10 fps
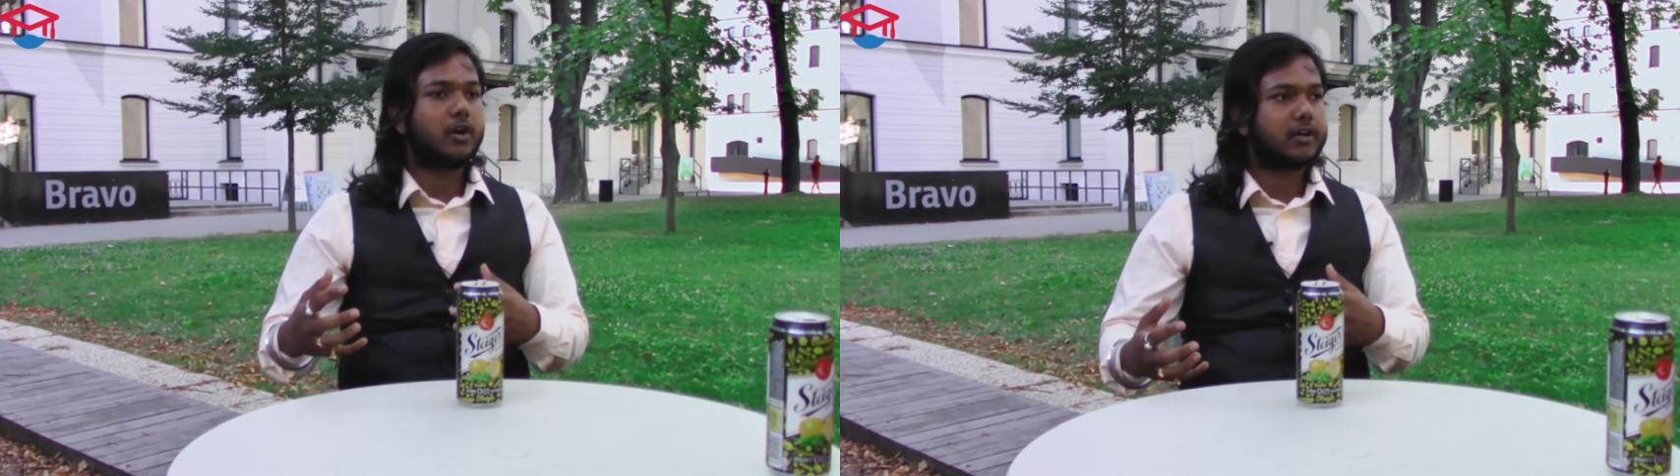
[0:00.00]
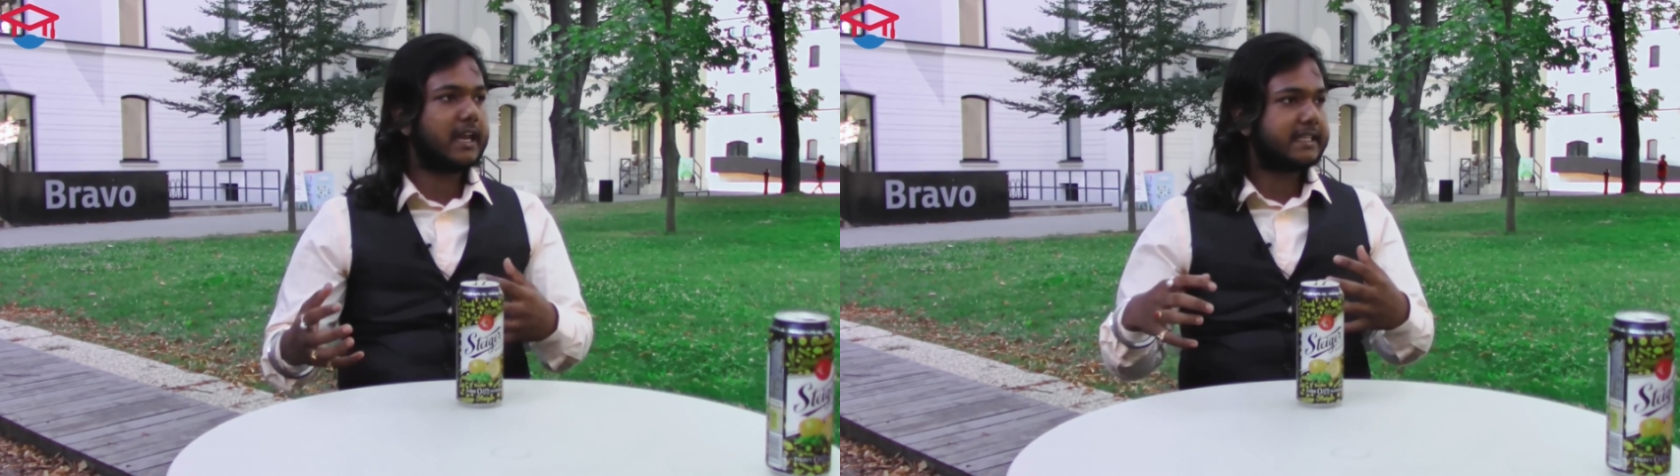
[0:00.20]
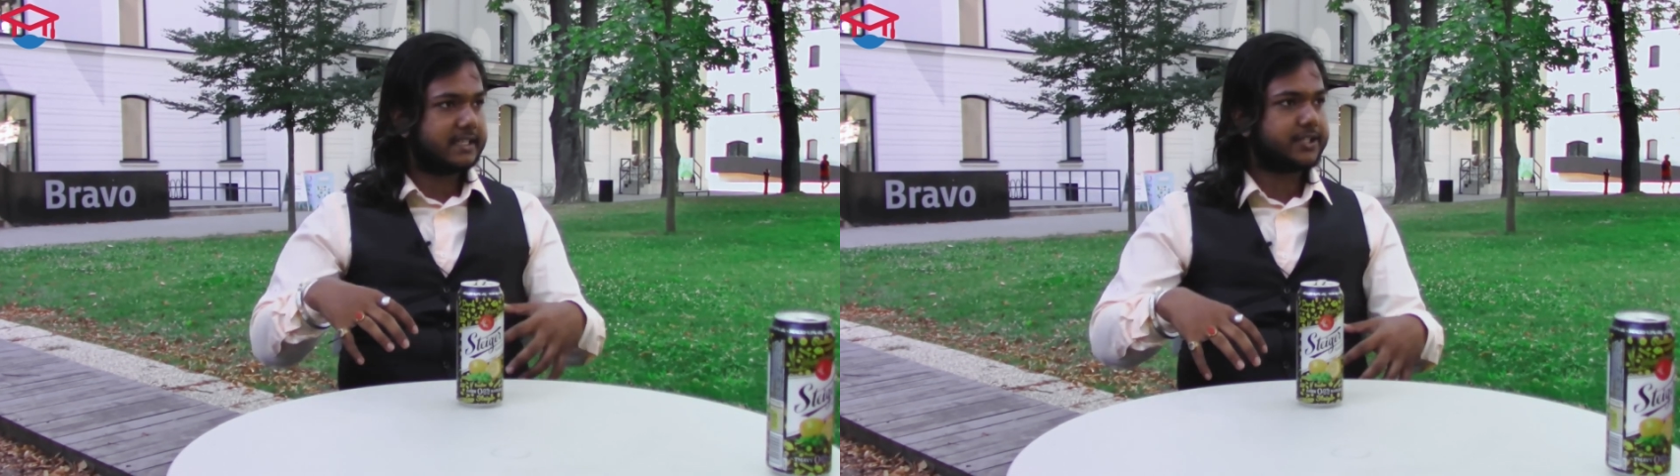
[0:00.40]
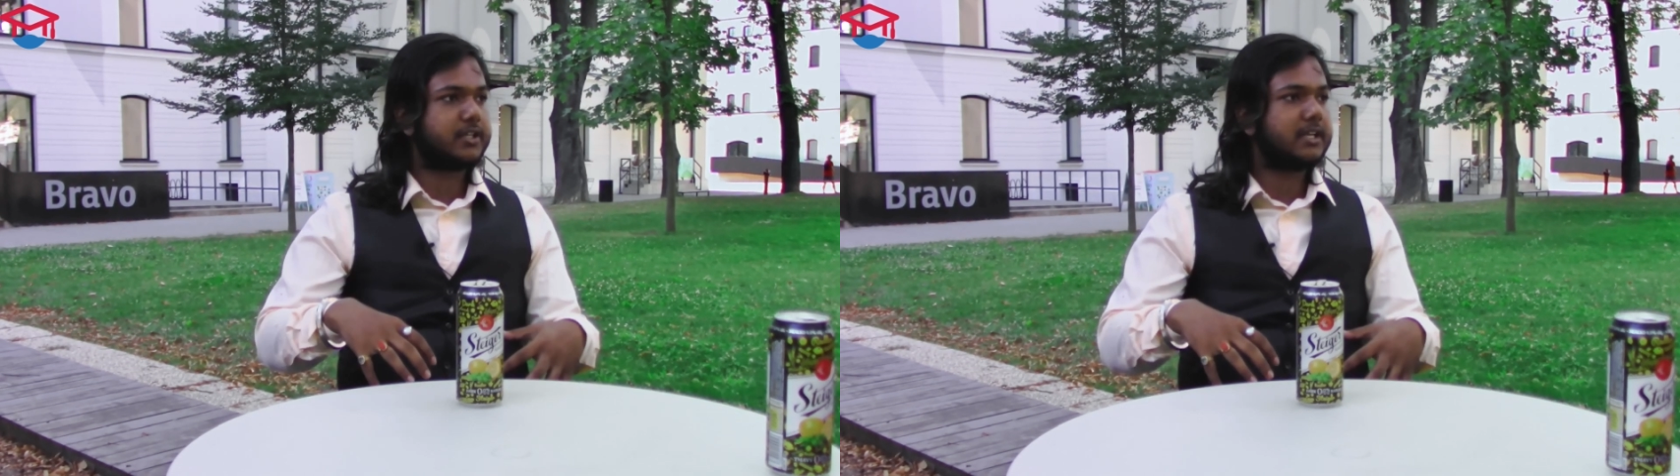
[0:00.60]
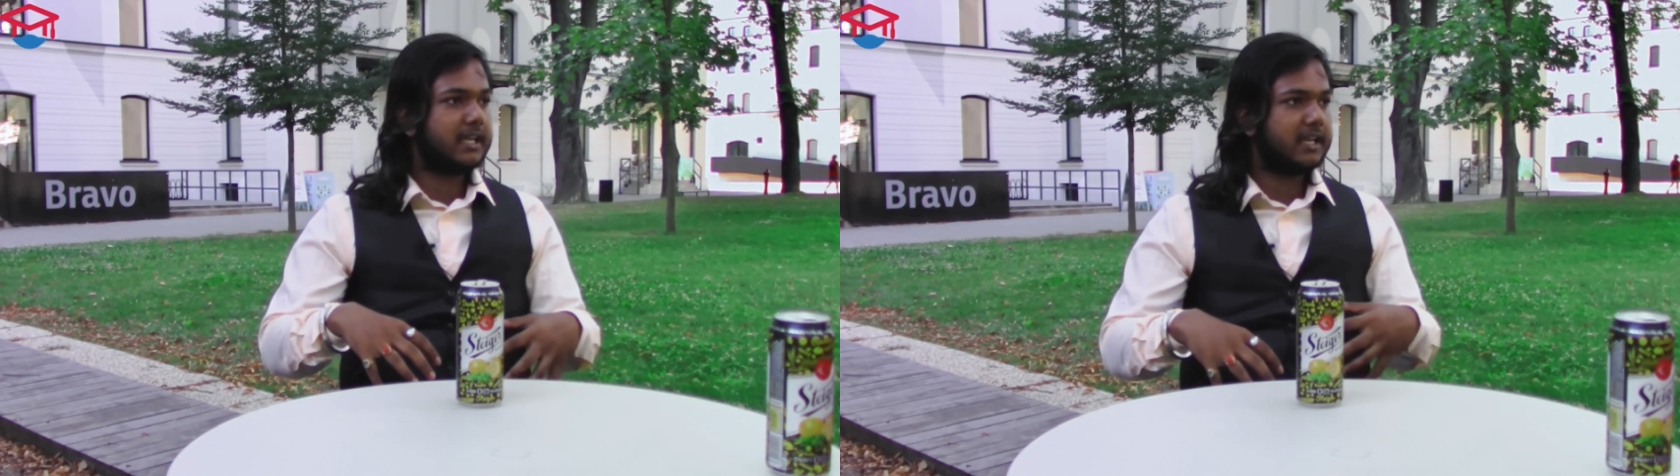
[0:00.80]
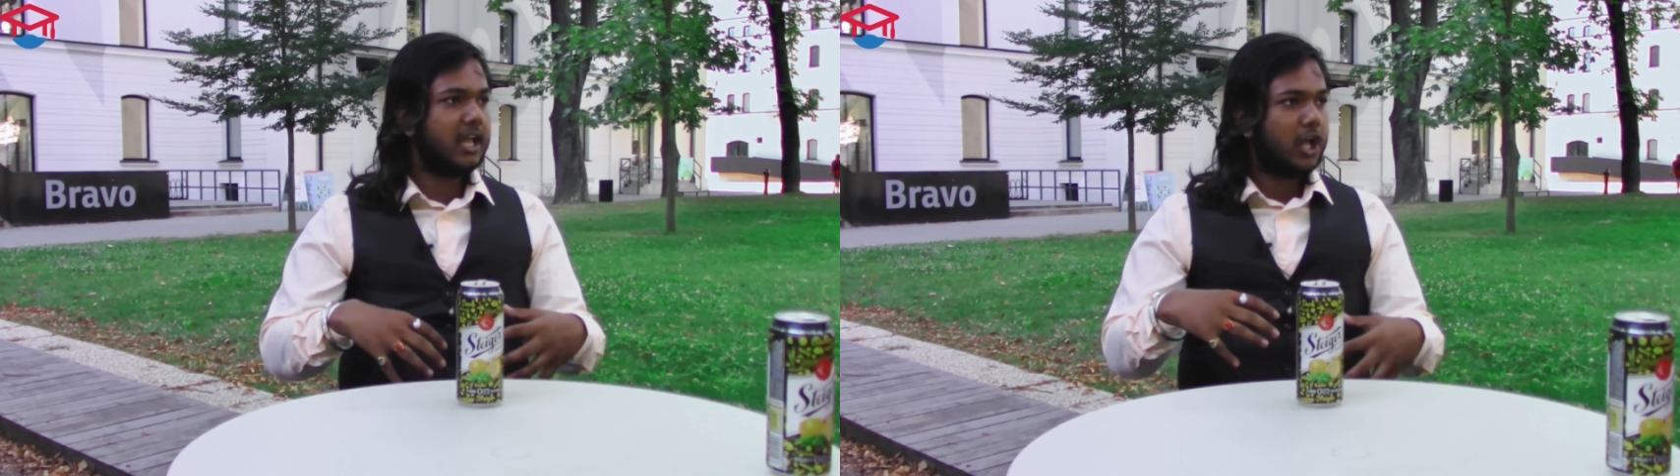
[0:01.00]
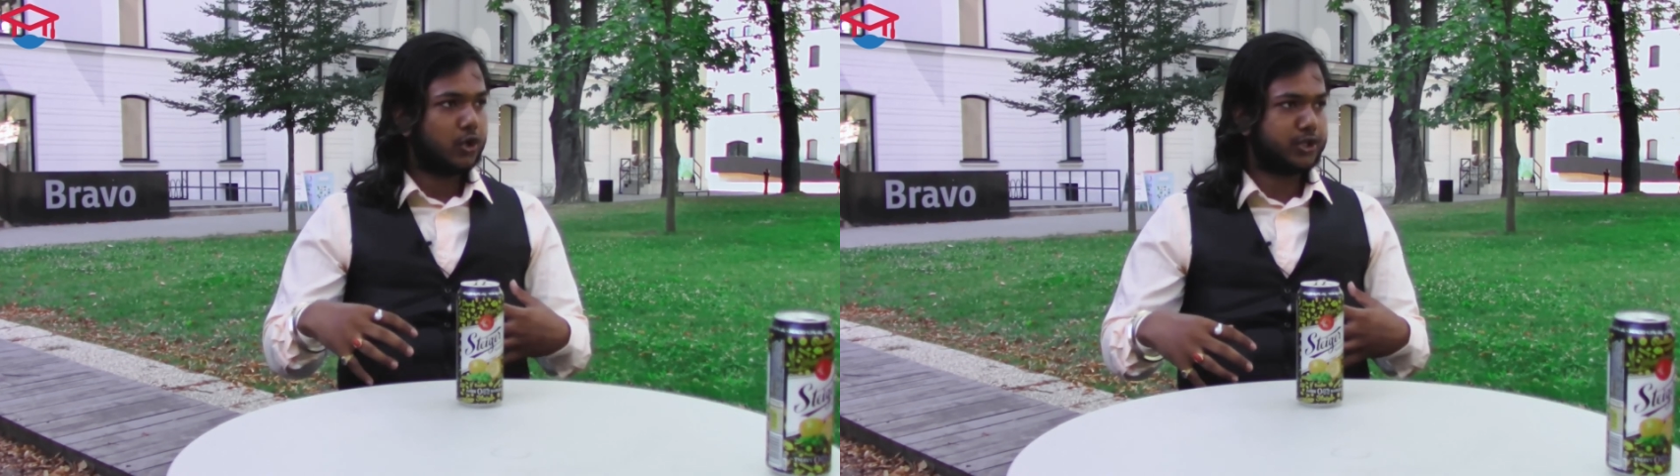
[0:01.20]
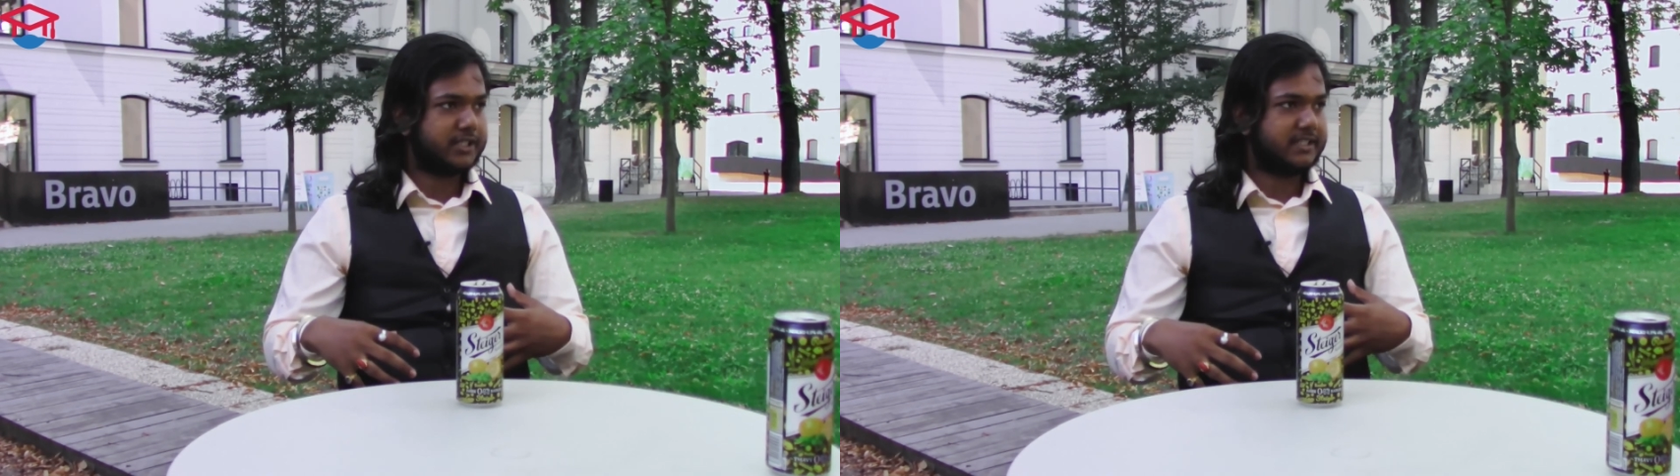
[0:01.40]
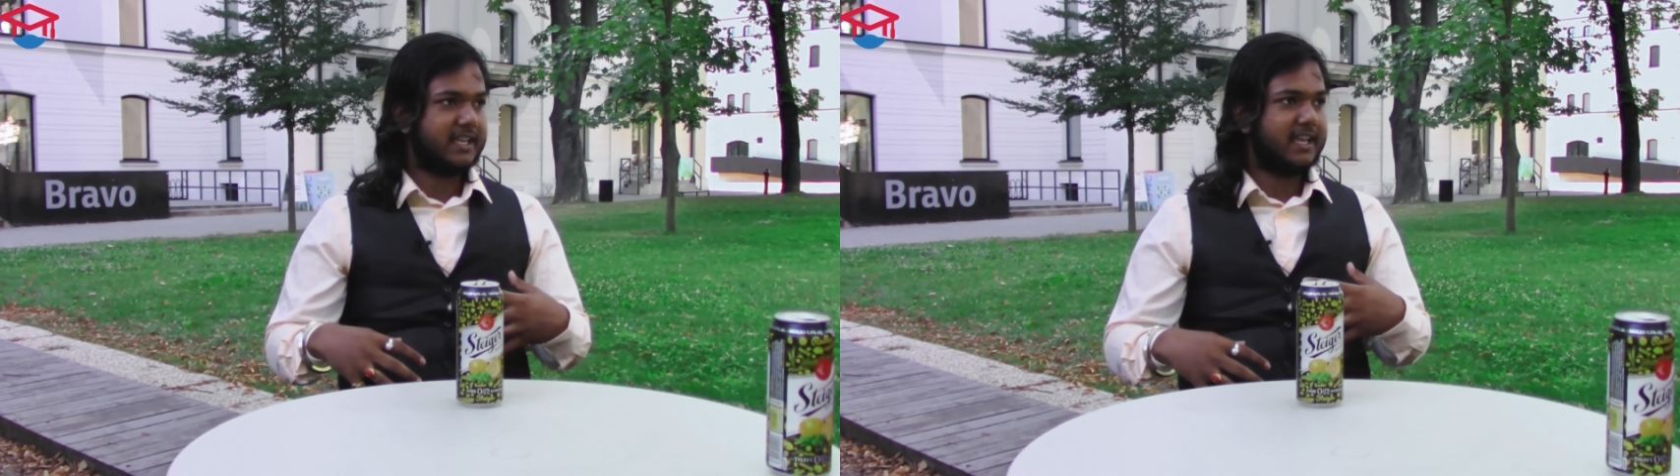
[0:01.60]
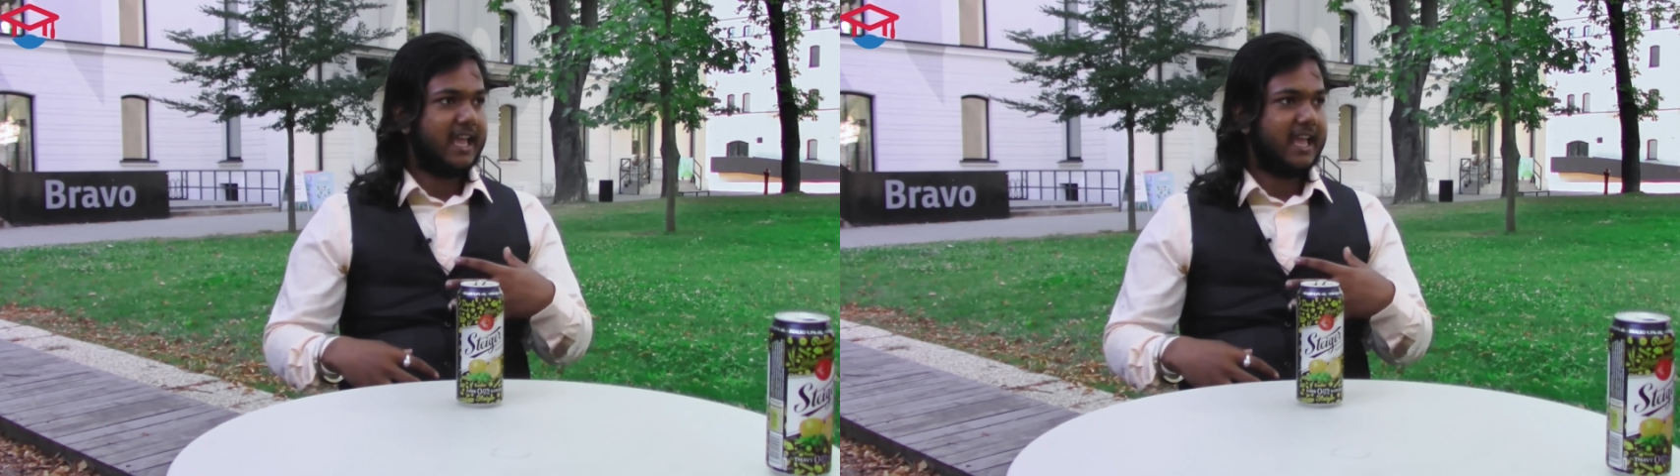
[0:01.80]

organization in Košice.